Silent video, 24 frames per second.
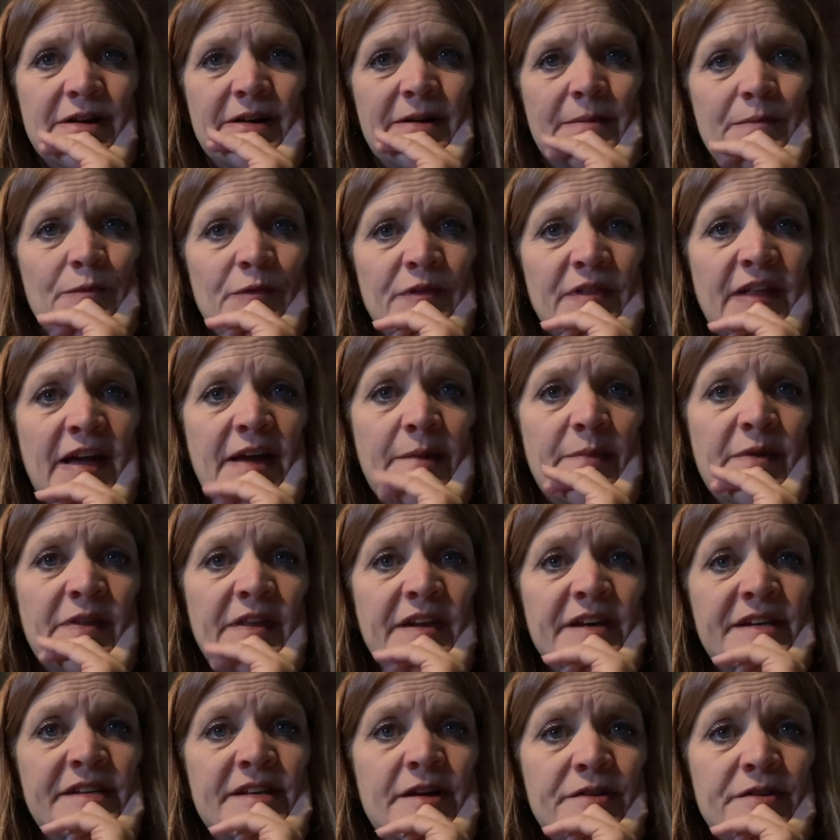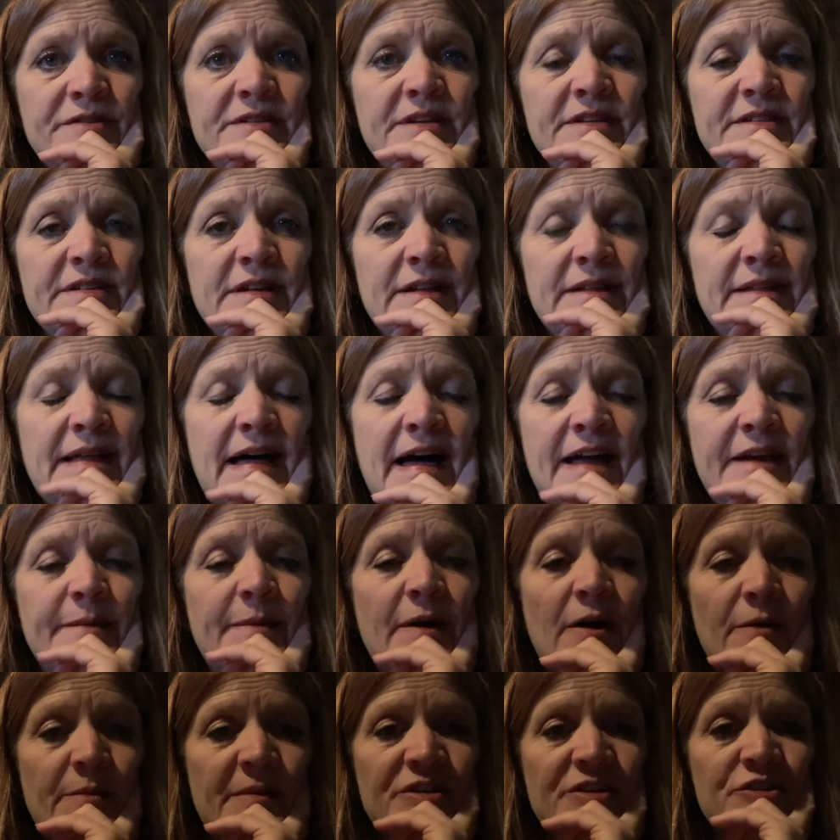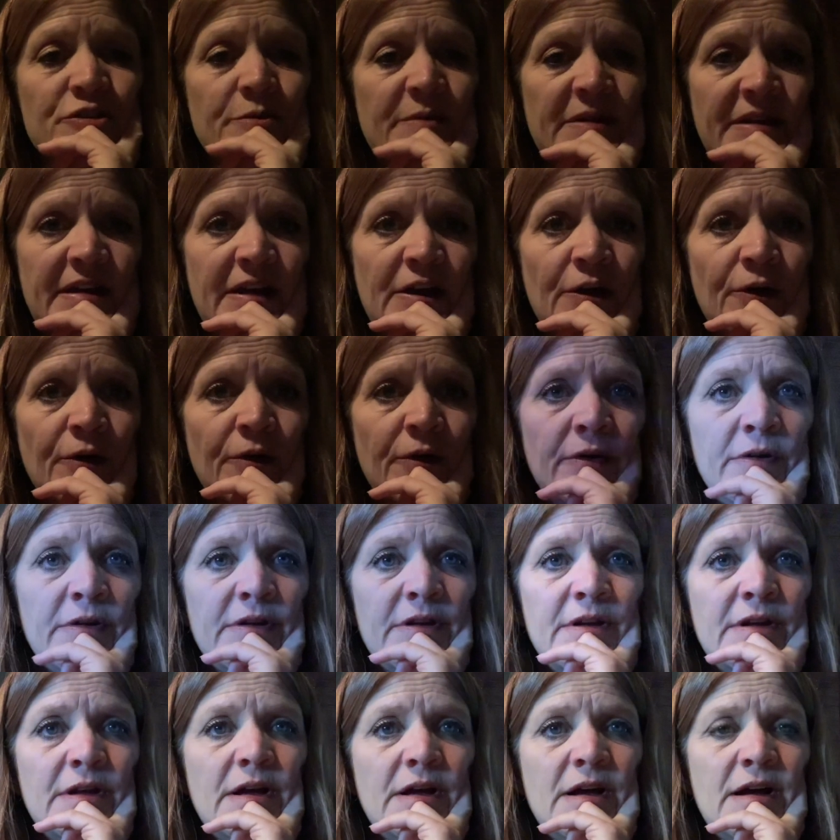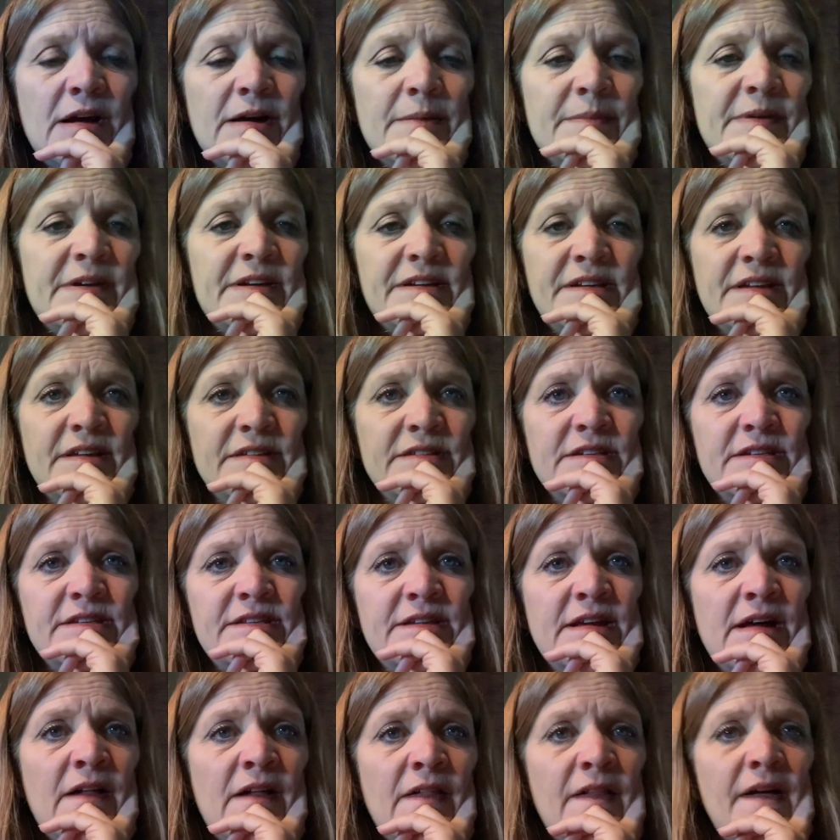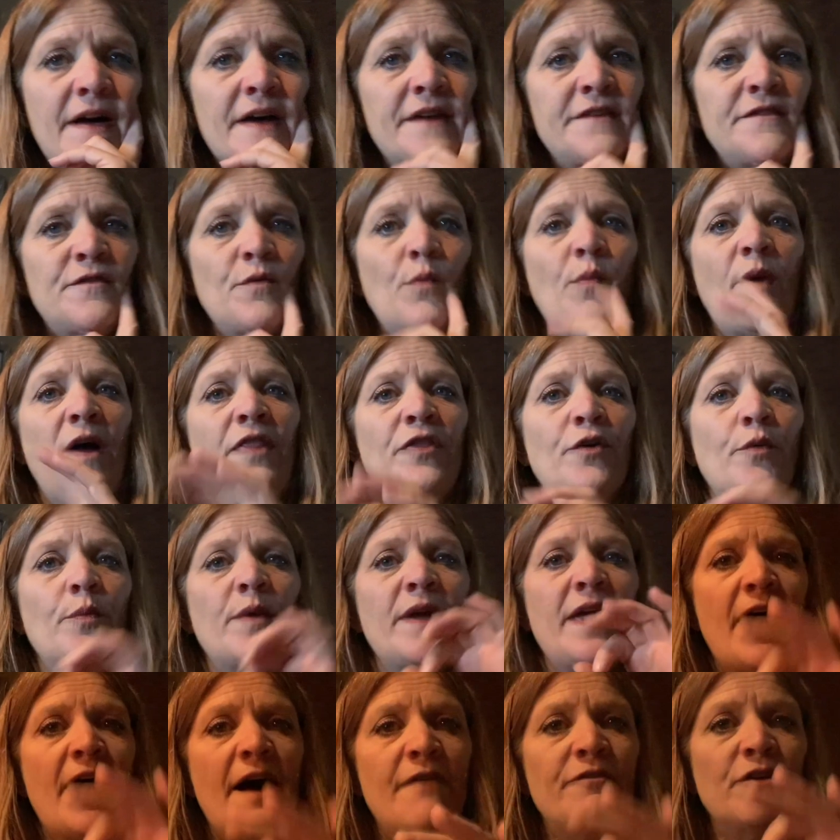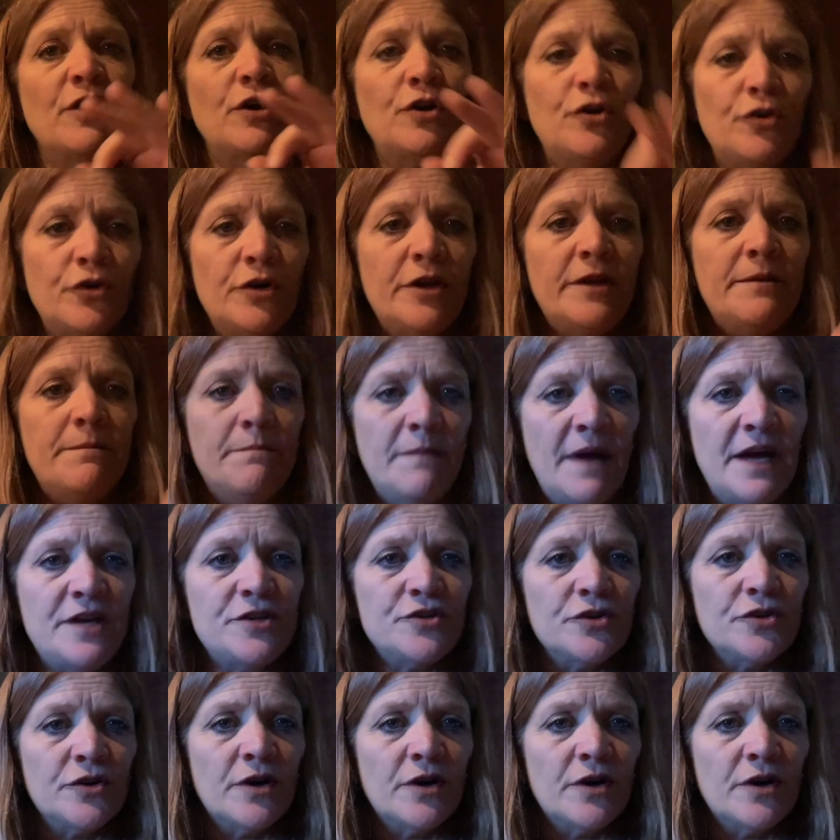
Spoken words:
Reliability tells us a lot about measurement error, but it doesn't tell us whether we have a good measure